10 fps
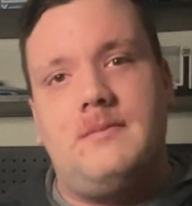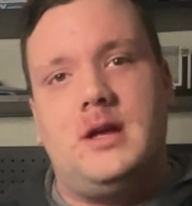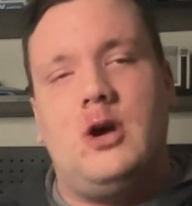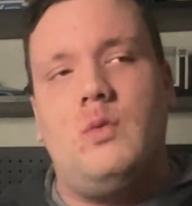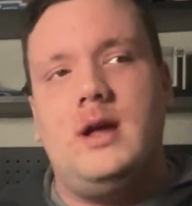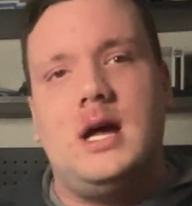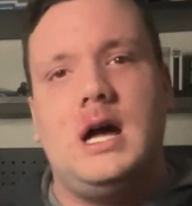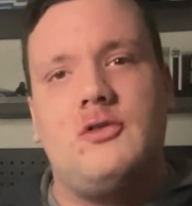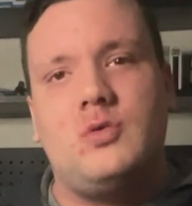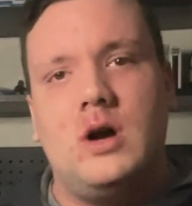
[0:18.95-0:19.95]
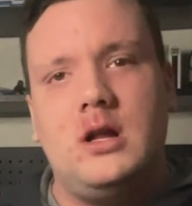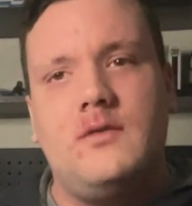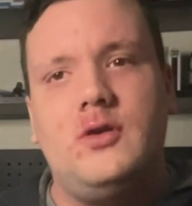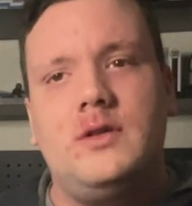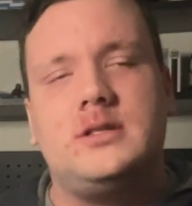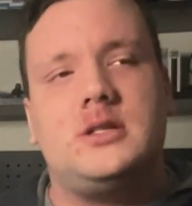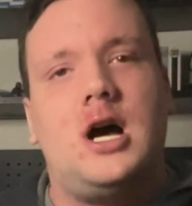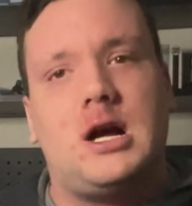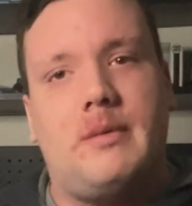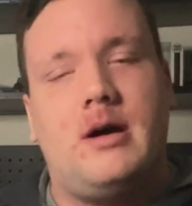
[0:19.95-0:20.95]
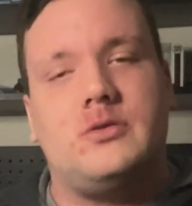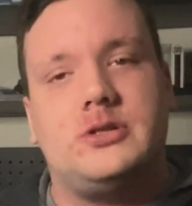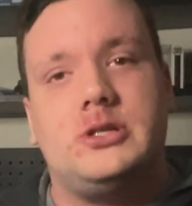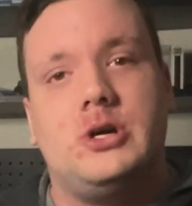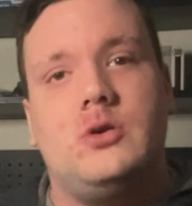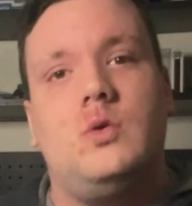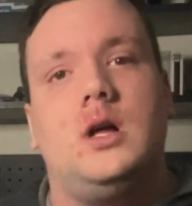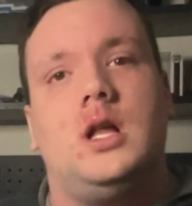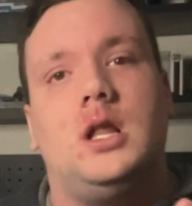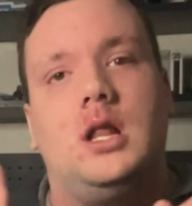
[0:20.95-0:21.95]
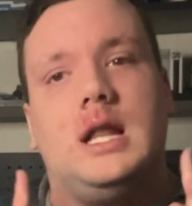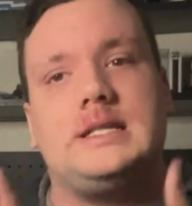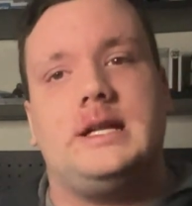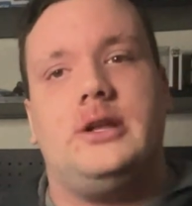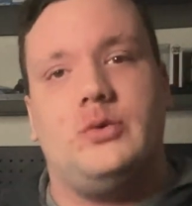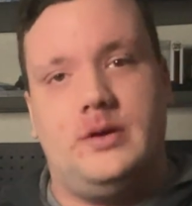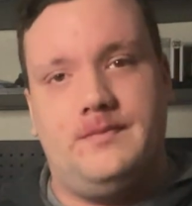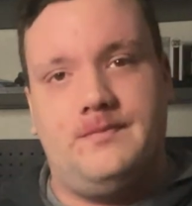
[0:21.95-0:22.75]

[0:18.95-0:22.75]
and we have quite a few things to talk about, so let's get into it.